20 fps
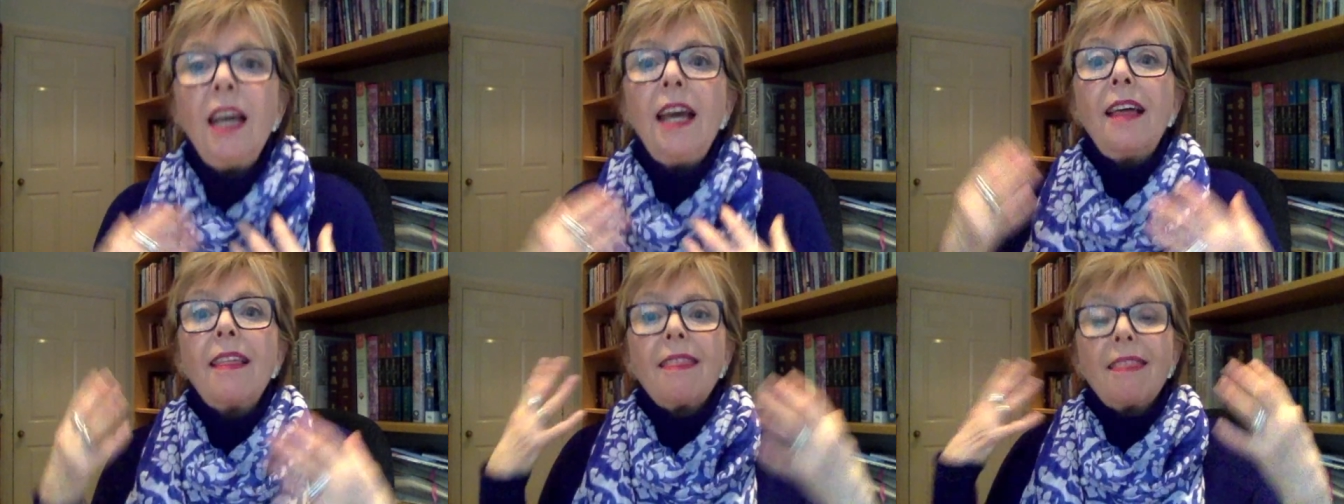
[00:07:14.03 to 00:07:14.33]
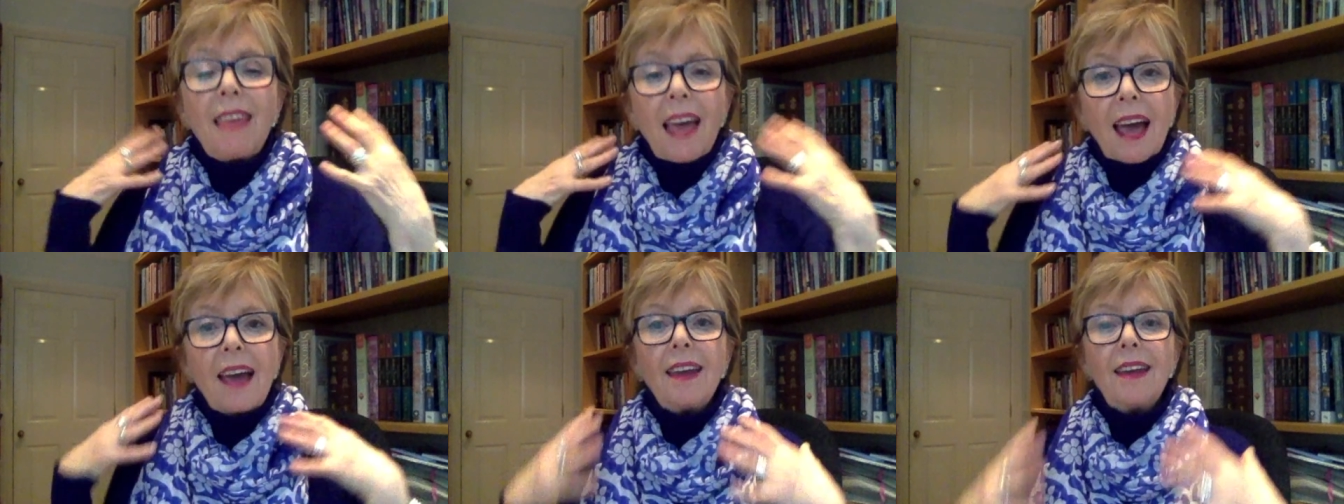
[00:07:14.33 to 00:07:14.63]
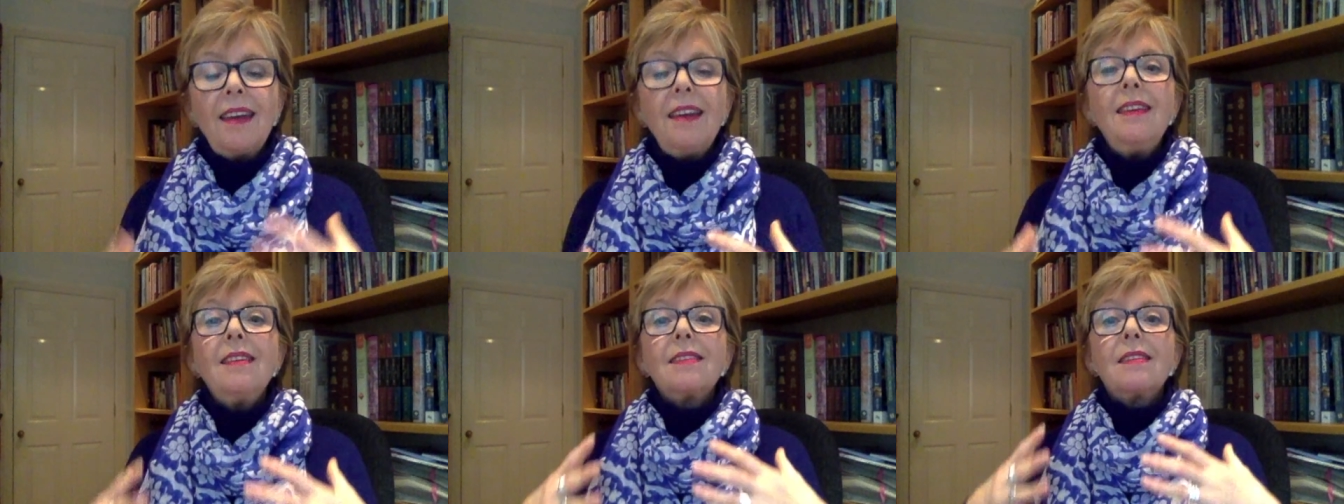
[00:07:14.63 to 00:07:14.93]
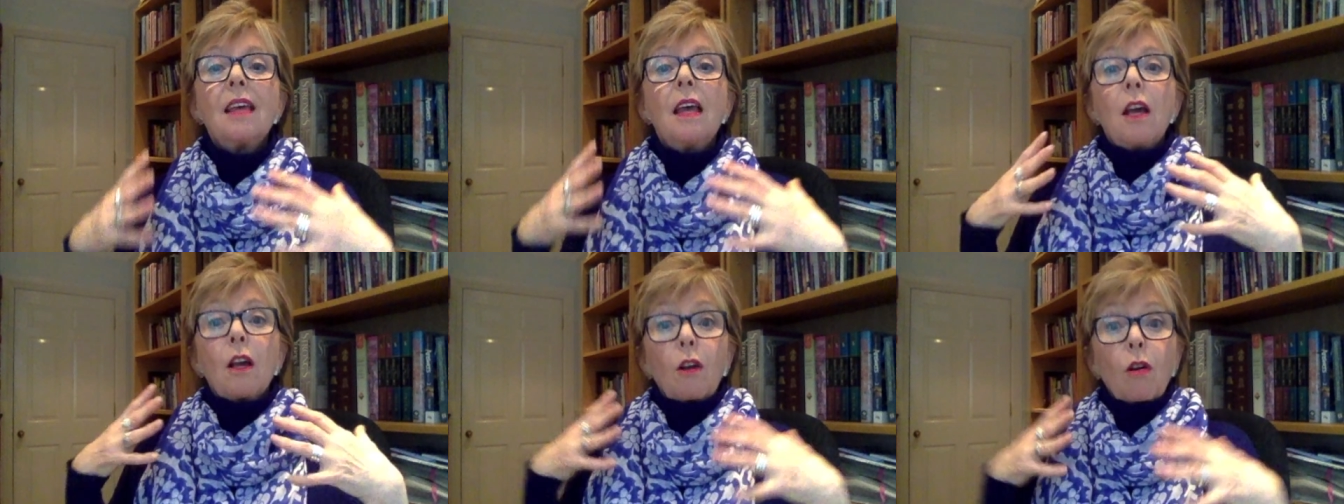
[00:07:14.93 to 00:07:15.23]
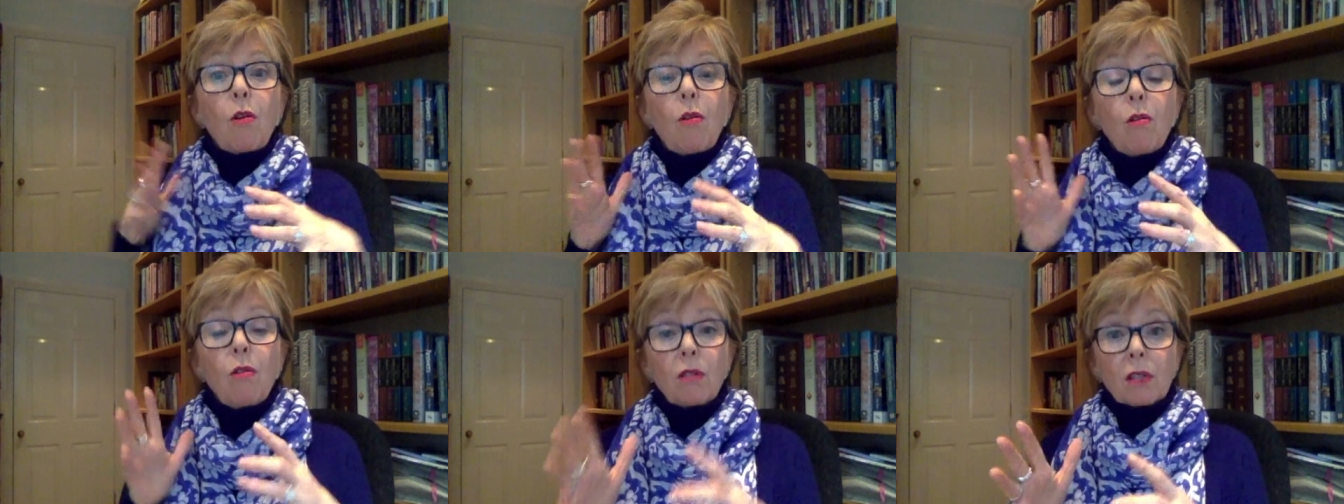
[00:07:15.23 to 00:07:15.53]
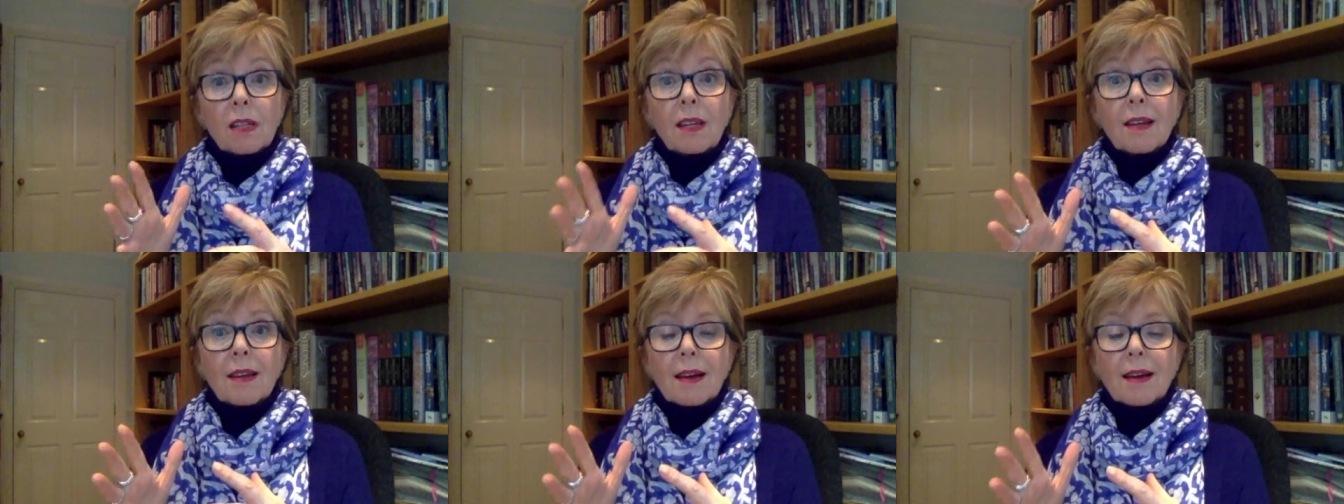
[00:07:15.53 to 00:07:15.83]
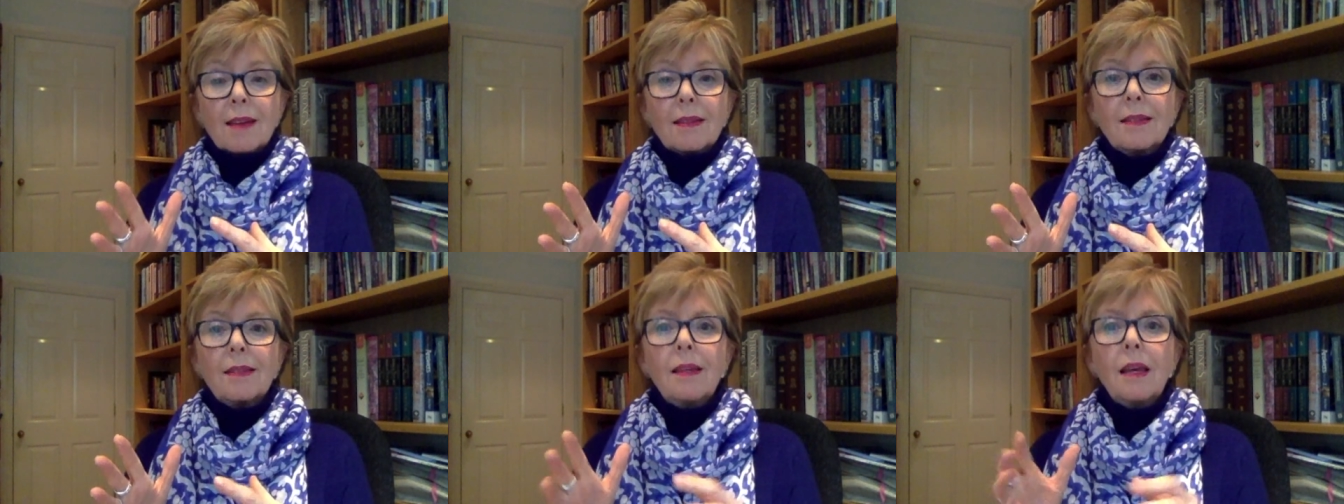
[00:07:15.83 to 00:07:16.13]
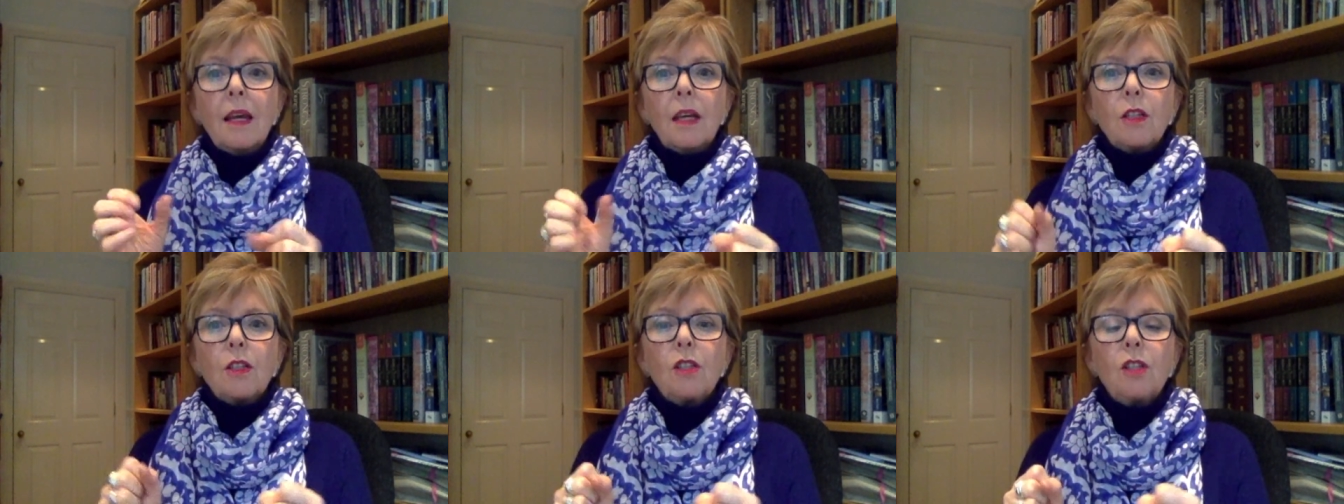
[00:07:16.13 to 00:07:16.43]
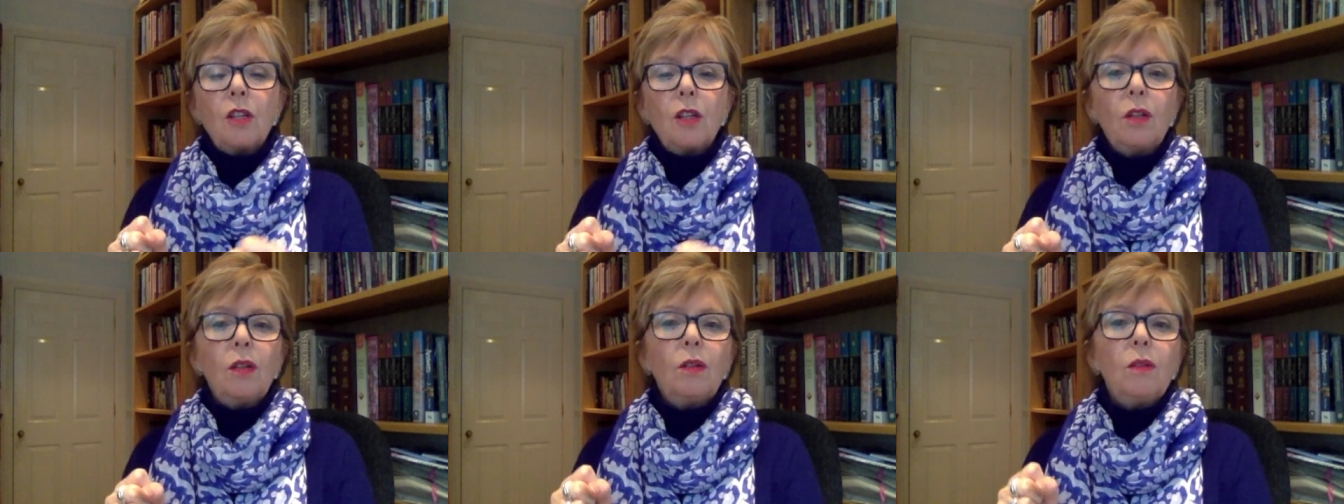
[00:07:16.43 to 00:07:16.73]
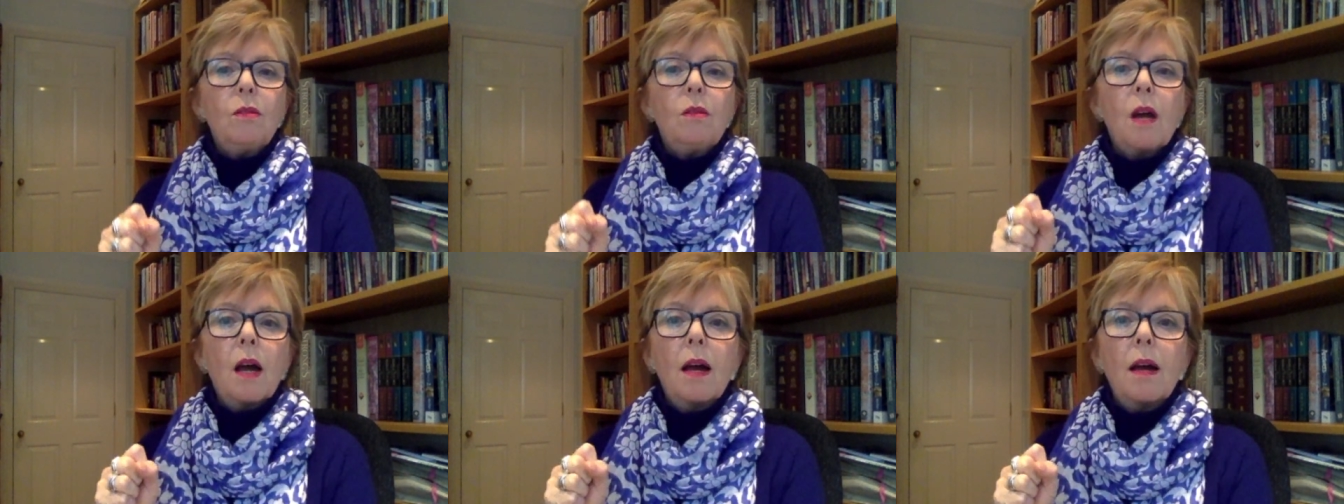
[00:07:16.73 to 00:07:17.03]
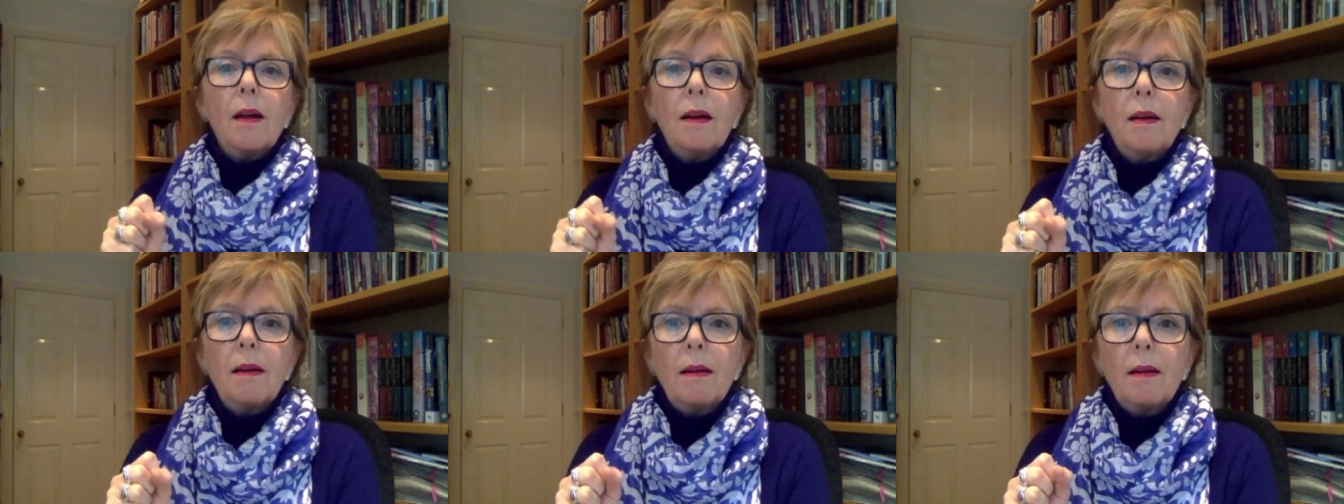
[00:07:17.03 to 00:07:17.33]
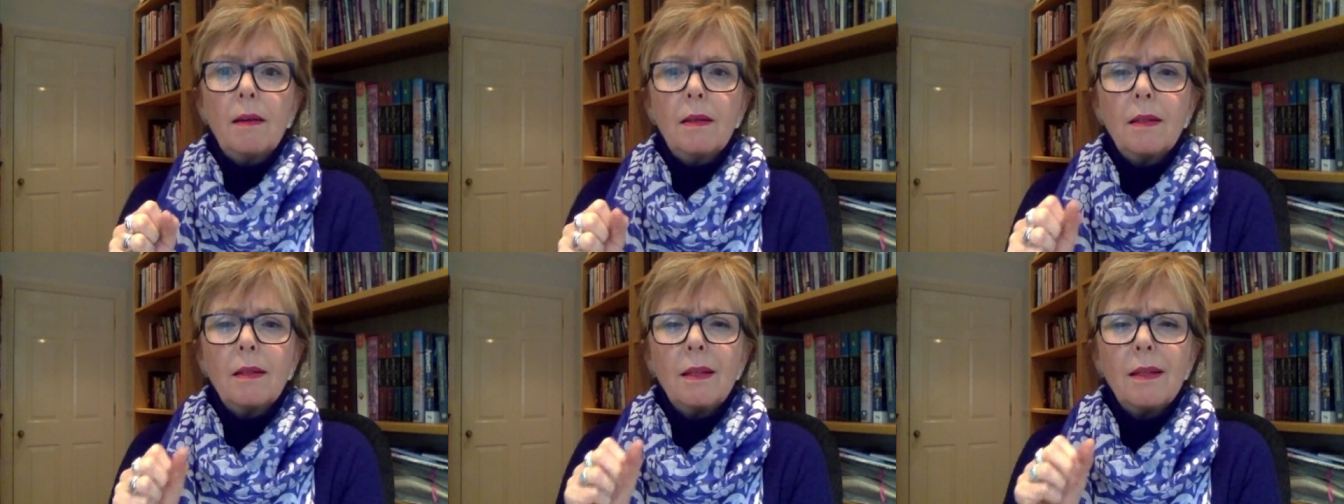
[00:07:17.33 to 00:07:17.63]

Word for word: that is causing us to uh,